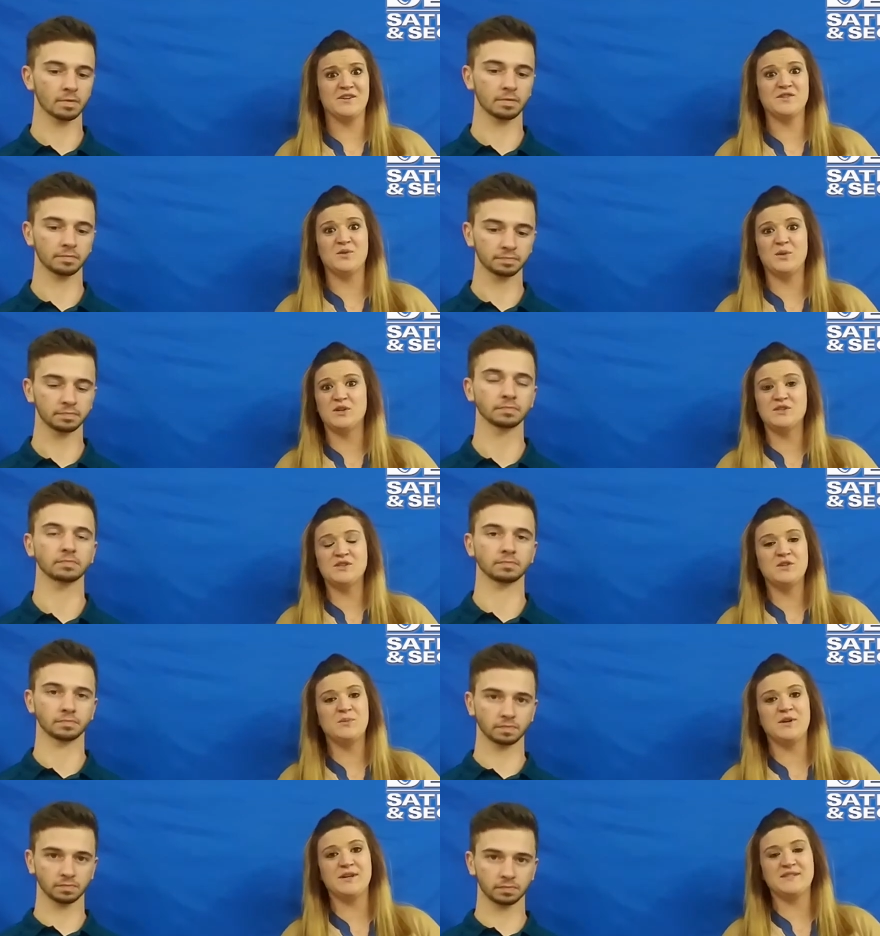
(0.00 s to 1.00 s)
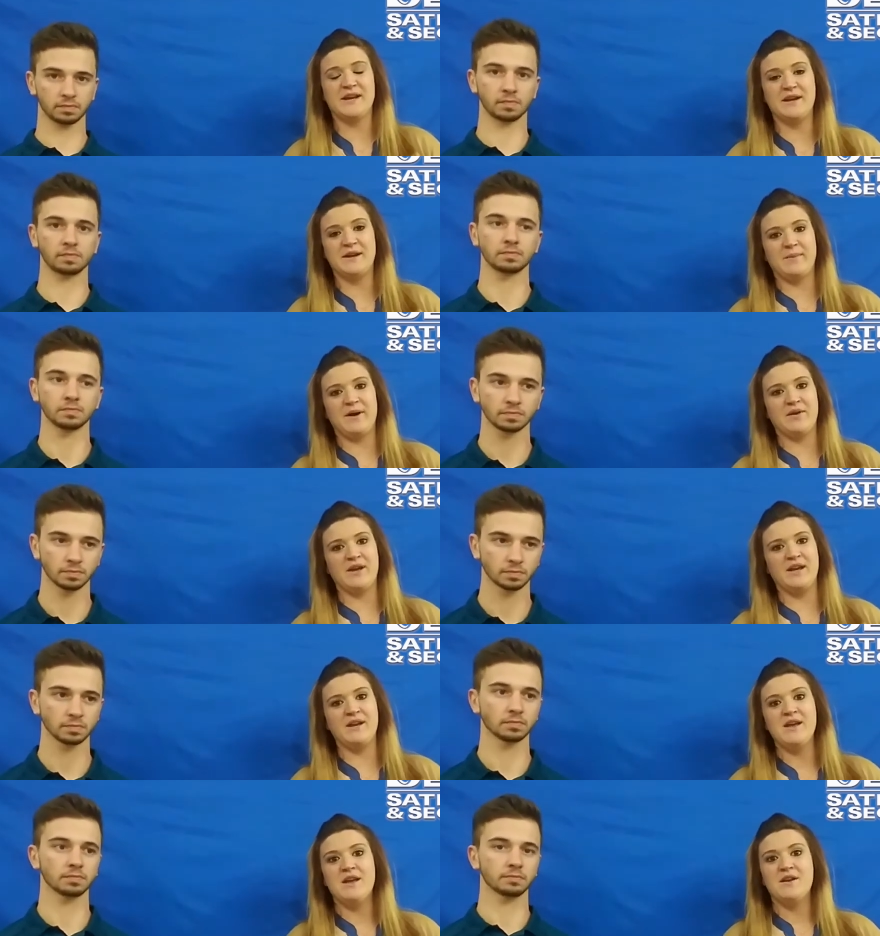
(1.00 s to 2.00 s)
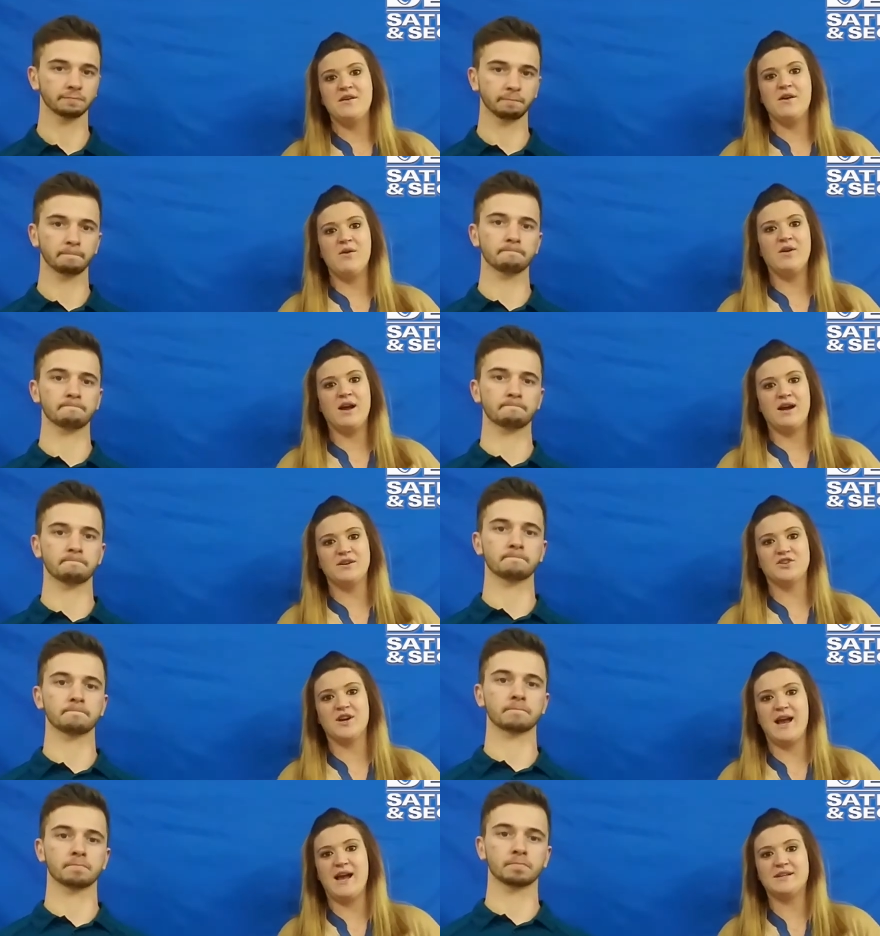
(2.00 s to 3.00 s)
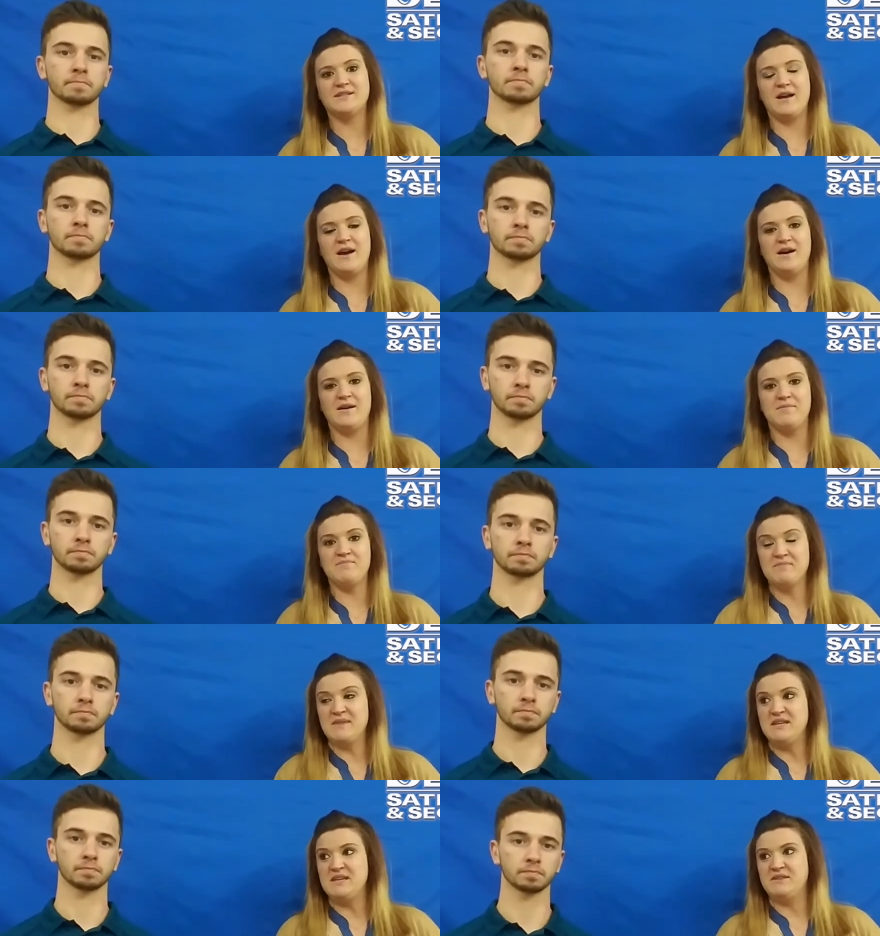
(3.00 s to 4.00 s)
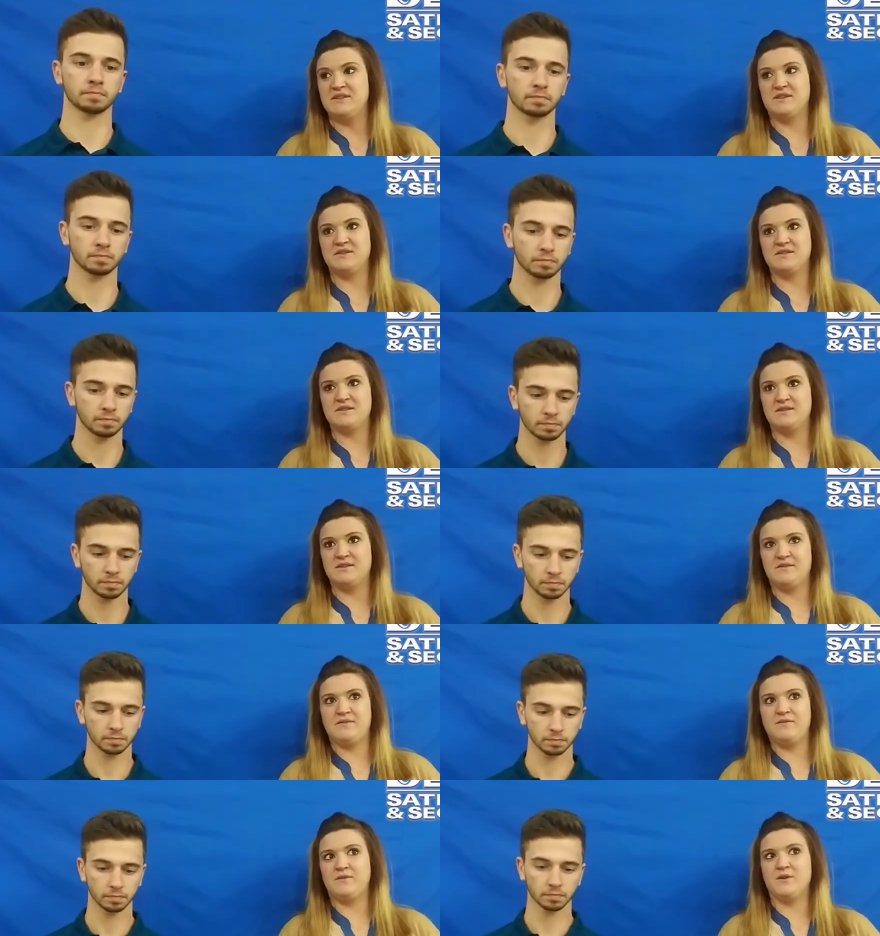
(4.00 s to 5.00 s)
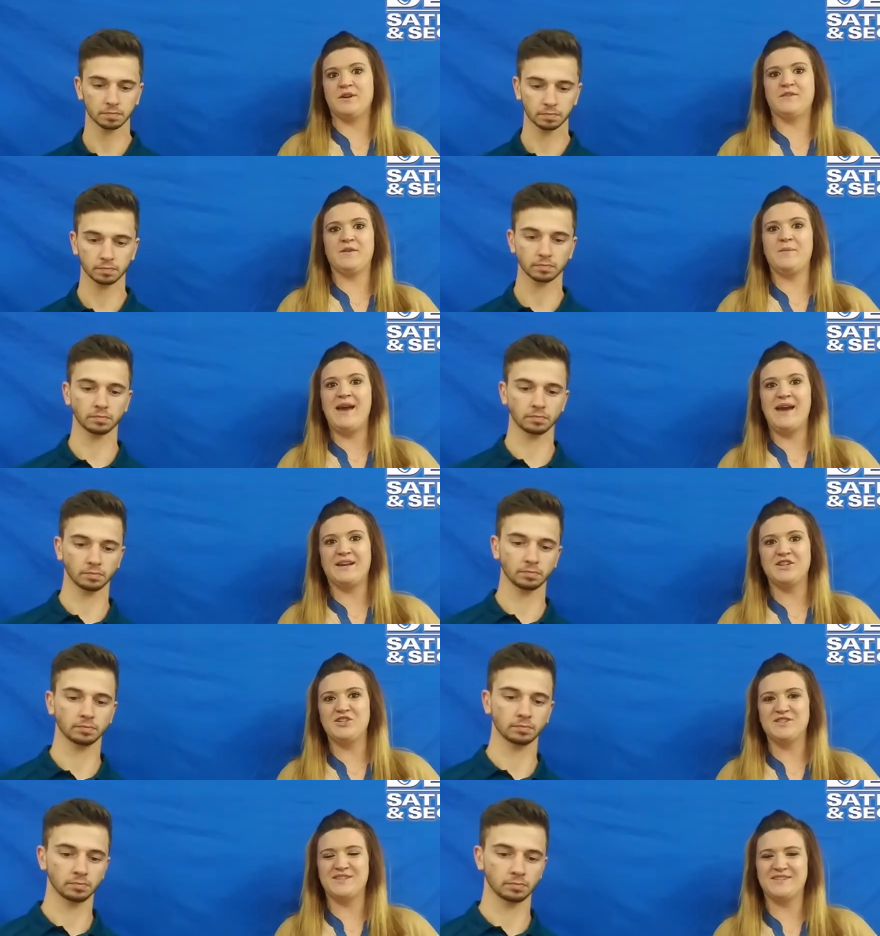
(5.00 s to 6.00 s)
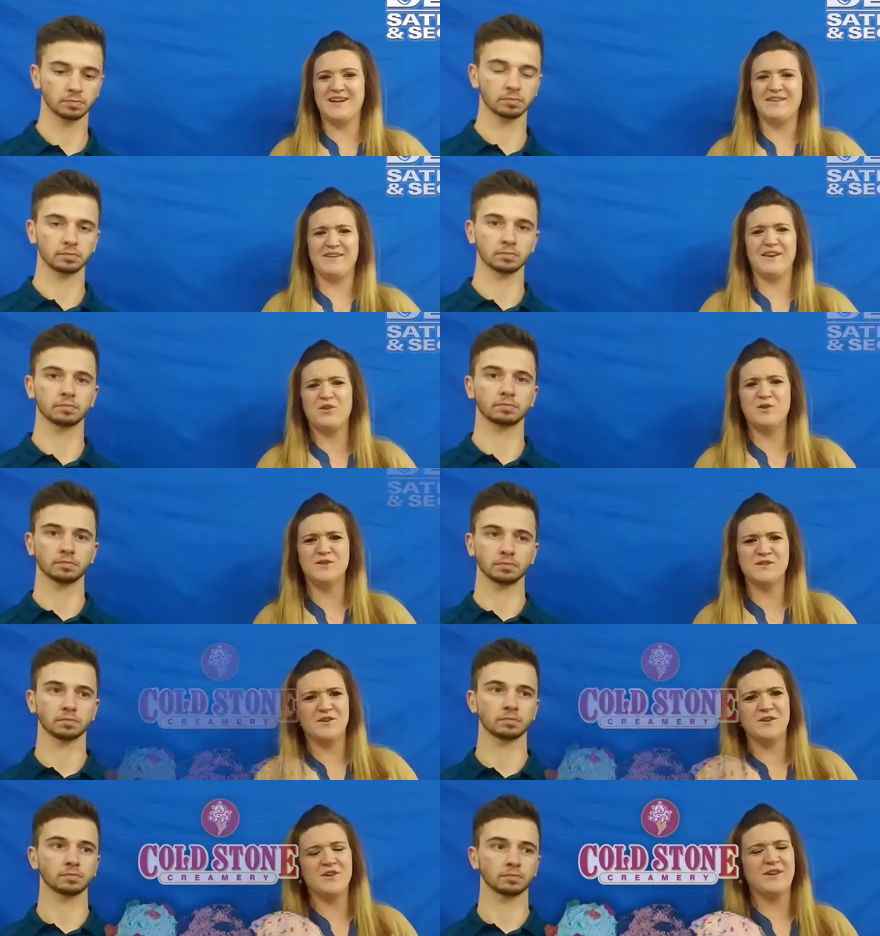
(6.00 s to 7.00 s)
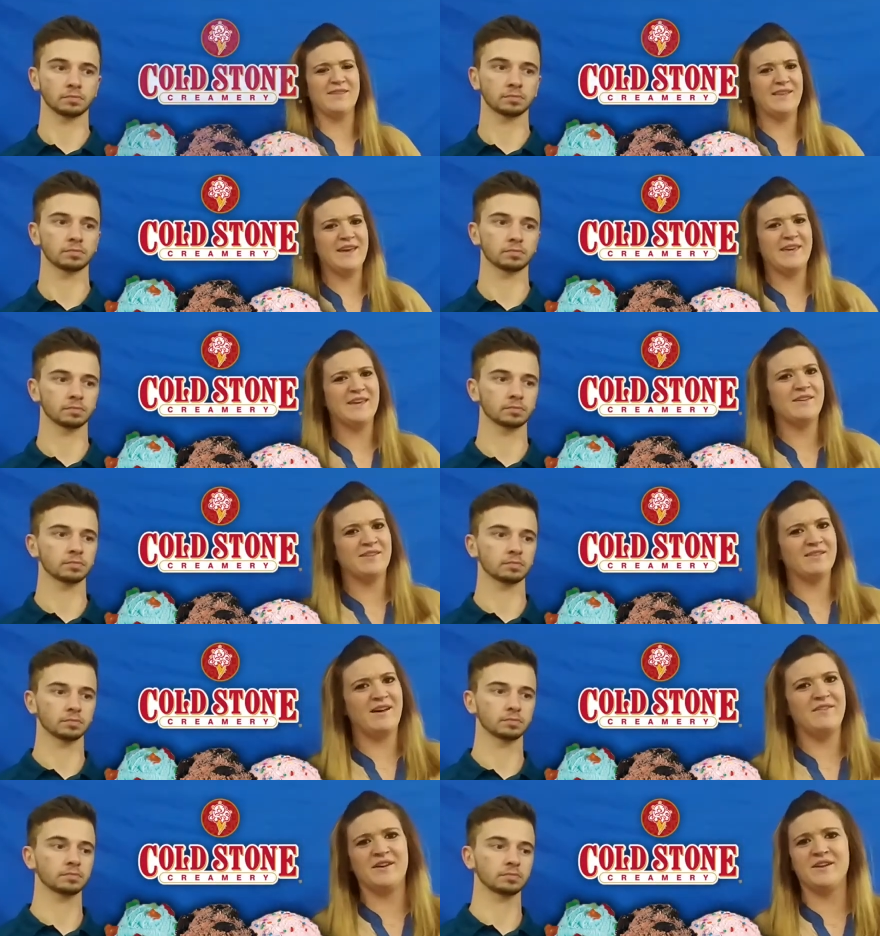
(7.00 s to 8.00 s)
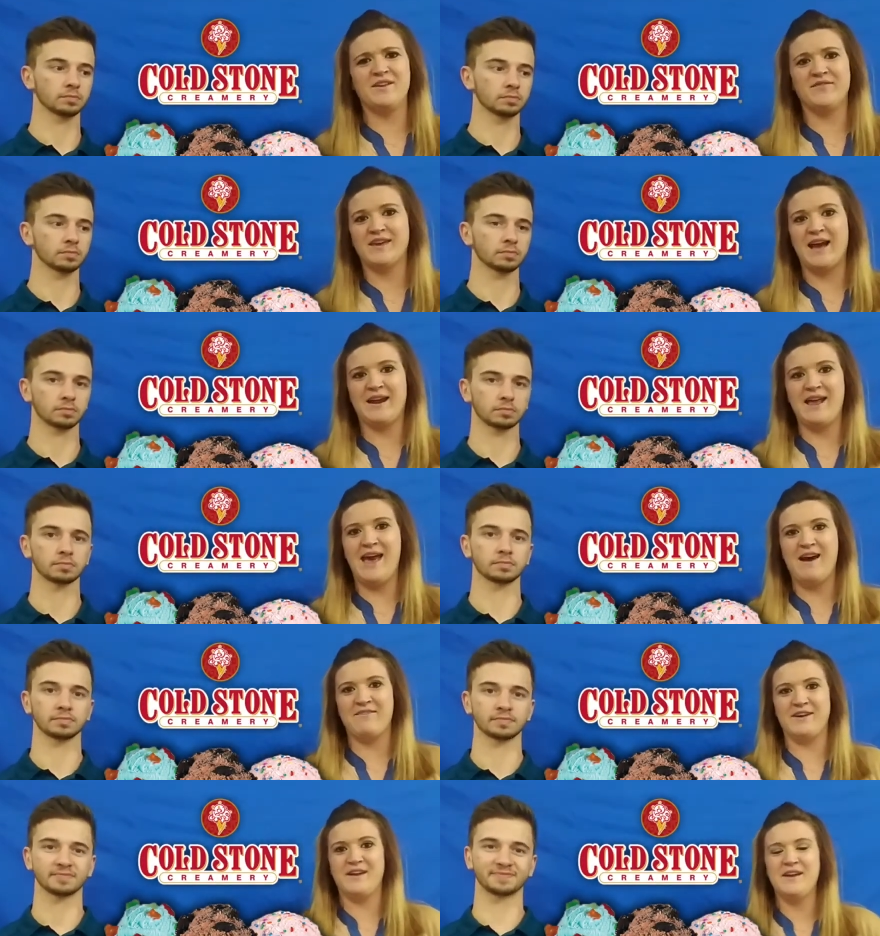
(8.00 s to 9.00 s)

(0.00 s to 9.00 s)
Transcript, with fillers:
Speaker 1: So we're super excited about it. No contract. Um, there's four different packages. It's kind of like Cold Stone. You can like it, you can love it, and you've got to have it.